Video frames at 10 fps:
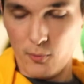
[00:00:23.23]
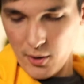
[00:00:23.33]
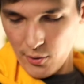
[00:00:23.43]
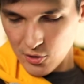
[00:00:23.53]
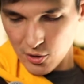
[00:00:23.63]
What
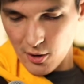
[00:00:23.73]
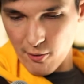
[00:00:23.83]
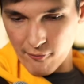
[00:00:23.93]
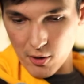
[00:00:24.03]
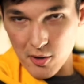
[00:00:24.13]
do you think should go
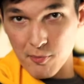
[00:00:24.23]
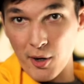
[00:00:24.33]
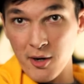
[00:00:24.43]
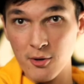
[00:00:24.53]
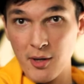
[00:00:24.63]
in first,
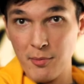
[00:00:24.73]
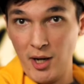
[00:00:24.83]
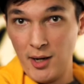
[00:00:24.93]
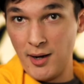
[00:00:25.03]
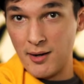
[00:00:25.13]
Sprite or
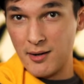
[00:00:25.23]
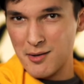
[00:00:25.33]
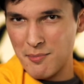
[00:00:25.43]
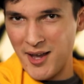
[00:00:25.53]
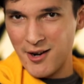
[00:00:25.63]
lemonade? And
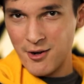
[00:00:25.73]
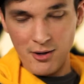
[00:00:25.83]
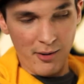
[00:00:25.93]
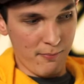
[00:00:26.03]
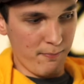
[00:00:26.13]
does it
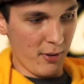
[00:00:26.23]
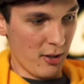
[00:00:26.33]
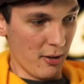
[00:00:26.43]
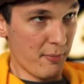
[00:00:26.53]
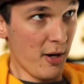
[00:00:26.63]
matter? I'm
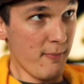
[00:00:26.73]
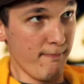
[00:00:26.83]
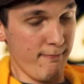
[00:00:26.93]
putting in Sprite.